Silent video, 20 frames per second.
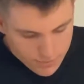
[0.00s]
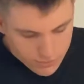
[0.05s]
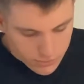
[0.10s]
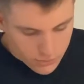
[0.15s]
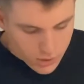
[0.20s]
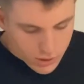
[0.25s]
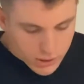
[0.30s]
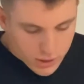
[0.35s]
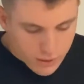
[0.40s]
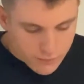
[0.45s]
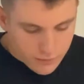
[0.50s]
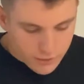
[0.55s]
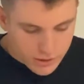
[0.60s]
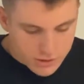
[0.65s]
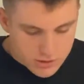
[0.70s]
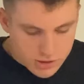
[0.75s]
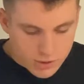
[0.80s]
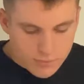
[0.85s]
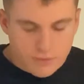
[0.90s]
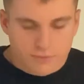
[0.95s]
Good cover and
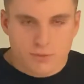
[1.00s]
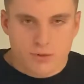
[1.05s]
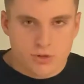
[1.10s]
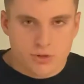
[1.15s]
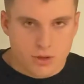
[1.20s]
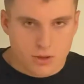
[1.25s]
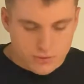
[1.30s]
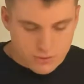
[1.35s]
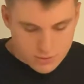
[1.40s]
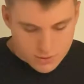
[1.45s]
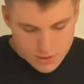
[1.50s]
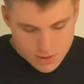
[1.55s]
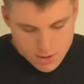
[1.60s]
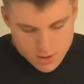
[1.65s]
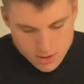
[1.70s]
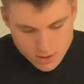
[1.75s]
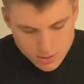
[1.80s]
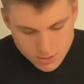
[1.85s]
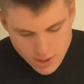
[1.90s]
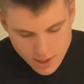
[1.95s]
concealment from the trails.
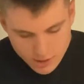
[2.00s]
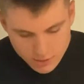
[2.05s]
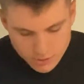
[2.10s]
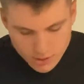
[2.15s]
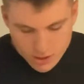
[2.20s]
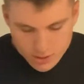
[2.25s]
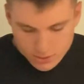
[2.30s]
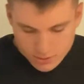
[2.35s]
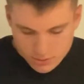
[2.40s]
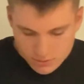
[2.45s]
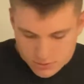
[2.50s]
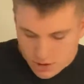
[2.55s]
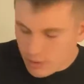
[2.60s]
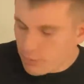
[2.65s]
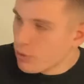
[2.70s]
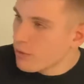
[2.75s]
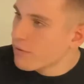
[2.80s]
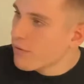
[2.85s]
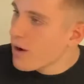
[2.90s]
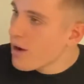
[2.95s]
Next, we got
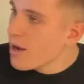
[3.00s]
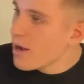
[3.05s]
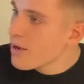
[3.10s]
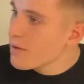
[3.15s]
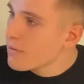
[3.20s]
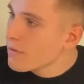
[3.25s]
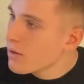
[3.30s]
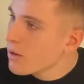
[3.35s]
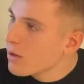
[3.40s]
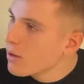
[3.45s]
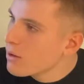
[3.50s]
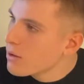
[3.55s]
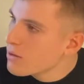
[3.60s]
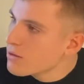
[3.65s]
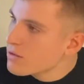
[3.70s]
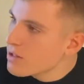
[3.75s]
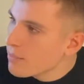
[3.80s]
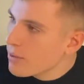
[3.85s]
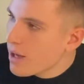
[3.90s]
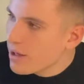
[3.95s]
checkpoint 5,
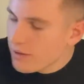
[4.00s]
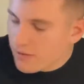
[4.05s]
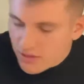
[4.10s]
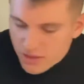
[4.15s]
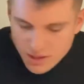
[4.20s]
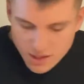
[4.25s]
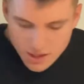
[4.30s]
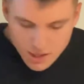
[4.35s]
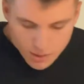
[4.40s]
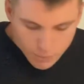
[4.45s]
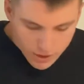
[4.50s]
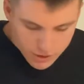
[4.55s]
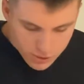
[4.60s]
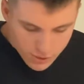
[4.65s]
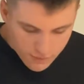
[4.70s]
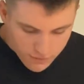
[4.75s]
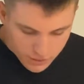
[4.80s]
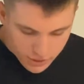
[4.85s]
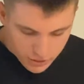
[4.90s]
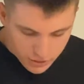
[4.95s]
same kind of thing. We do
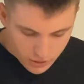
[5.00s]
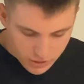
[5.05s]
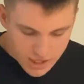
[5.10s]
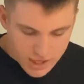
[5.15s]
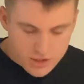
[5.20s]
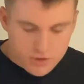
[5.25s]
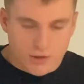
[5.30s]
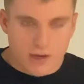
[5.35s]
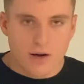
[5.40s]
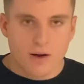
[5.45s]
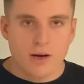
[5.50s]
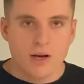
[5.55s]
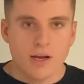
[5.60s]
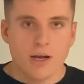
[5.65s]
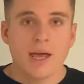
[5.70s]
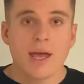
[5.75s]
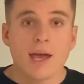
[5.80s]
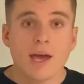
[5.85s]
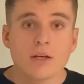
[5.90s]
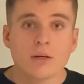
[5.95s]
have a linear danger
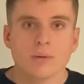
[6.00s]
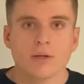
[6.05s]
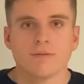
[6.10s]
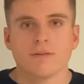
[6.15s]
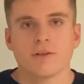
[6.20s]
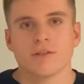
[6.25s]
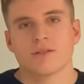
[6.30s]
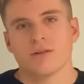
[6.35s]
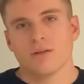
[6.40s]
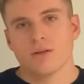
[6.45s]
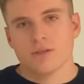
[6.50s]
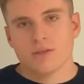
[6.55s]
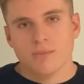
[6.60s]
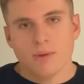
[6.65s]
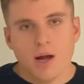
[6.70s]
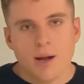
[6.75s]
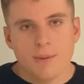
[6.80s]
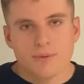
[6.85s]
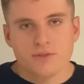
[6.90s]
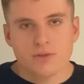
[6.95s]
area and a river, so there's
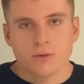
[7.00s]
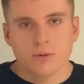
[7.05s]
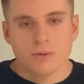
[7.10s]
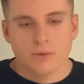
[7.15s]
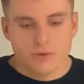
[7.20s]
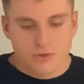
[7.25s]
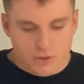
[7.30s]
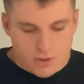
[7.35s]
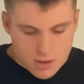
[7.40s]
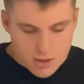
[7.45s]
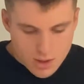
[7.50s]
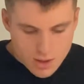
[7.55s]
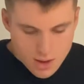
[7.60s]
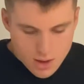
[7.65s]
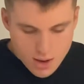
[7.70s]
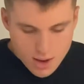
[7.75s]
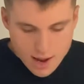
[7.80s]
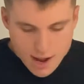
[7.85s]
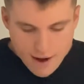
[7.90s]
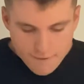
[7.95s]
some obstacles.
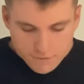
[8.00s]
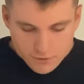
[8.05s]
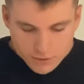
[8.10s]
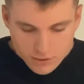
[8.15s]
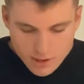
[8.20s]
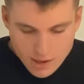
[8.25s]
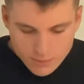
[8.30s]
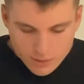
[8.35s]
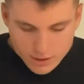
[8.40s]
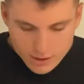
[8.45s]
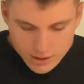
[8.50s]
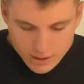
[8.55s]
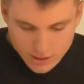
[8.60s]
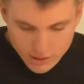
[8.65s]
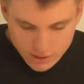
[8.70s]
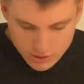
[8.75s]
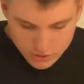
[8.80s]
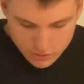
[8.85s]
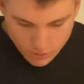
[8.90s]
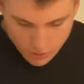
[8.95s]
After that, we're going to
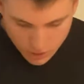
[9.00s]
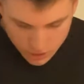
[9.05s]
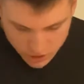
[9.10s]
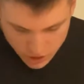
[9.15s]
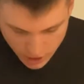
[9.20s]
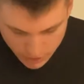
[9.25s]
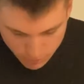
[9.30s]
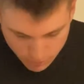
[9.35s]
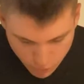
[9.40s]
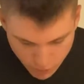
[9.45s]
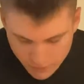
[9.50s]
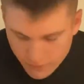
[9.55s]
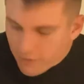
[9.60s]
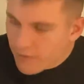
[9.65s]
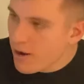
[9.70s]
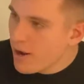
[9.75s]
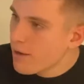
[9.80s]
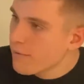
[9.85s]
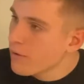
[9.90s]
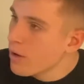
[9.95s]
get to our checkpoint
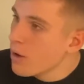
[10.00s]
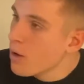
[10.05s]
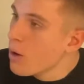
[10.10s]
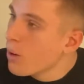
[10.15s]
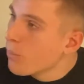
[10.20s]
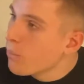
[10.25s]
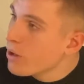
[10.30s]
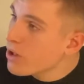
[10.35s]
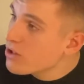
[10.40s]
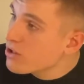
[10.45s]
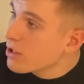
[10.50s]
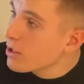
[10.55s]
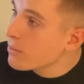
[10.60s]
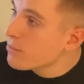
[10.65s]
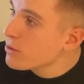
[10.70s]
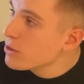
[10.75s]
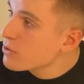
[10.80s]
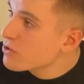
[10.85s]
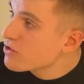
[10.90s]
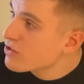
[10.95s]
5, which could
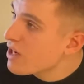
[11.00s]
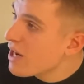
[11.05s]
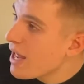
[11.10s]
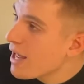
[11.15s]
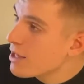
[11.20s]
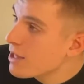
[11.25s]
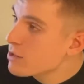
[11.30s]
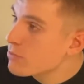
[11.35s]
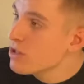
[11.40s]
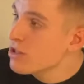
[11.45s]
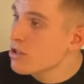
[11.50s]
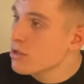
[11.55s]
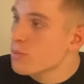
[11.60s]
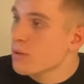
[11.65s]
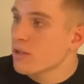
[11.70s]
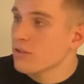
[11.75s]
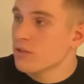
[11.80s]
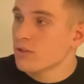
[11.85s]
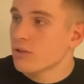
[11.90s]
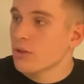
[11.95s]
be used as an AXP just
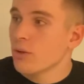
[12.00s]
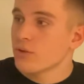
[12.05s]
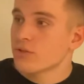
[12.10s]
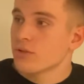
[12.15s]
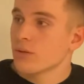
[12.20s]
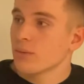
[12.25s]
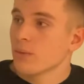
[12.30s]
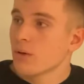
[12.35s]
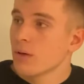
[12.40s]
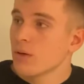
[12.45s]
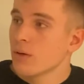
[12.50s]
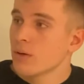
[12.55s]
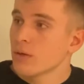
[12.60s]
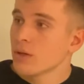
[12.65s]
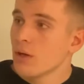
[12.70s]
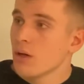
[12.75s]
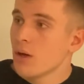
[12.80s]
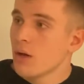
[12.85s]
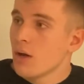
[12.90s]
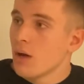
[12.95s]
because it's close to the
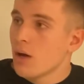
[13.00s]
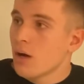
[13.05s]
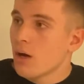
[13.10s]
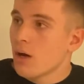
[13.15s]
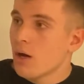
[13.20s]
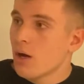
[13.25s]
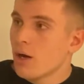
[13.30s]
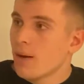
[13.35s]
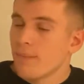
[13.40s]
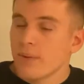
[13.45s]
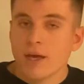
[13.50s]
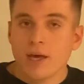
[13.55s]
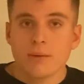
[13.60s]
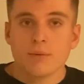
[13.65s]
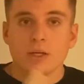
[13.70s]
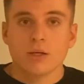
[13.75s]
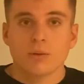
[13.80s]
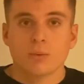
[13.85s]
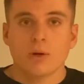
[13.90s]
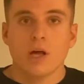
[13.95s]
road, and
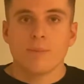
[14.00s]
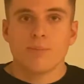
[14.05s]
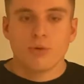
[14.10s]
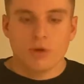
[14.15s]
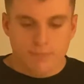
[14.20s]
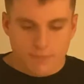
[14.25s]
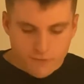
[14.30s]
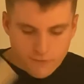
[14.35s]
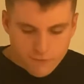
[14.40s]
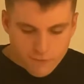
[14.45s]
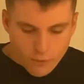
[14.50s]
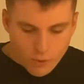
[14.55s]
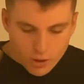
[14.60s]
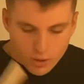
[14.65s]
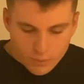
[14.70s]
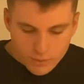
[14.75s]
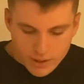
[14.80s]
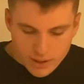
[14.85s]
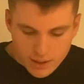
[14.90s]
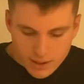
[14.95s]
be a good rally point
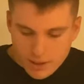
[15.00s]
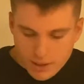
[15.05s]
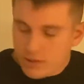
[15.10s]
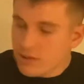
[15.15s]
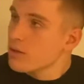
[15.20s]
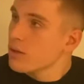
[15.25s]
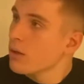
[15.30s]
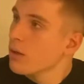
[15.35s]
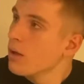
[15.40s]
before we hit